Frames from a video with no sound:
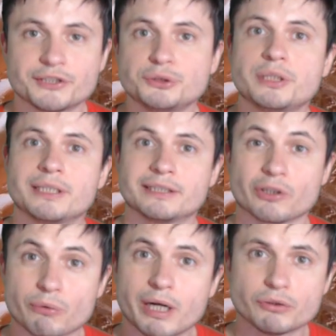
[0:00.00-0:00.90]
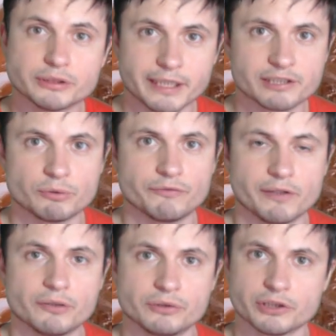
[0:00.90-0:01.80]
including underground lakes we
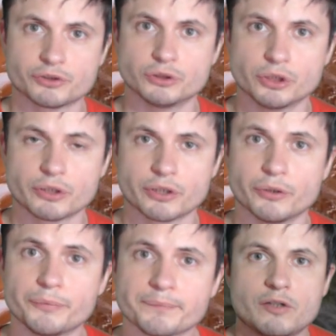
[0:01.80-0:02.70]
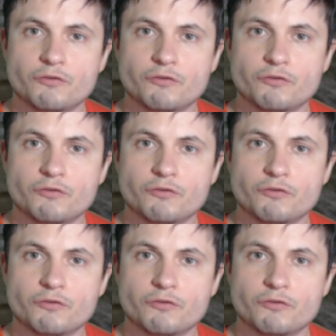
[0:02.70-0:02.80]
found not so long ago,